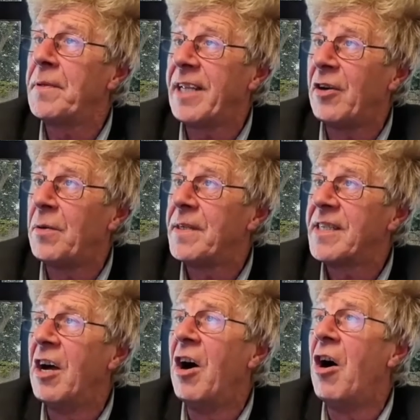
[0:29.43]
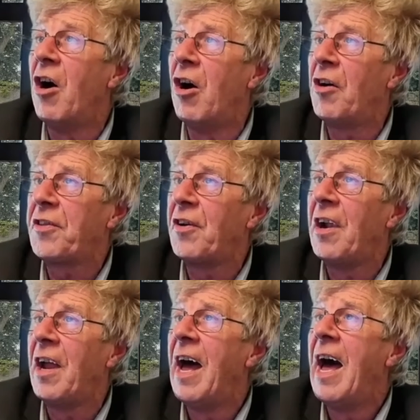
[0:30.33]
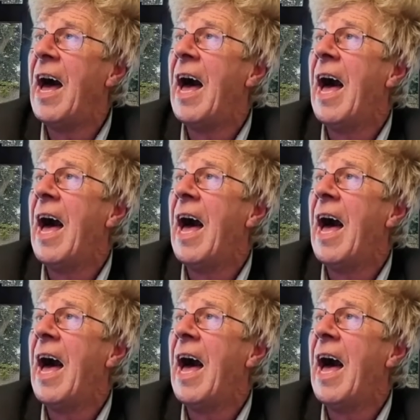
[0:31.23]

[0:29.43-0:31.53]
psychotherapist, author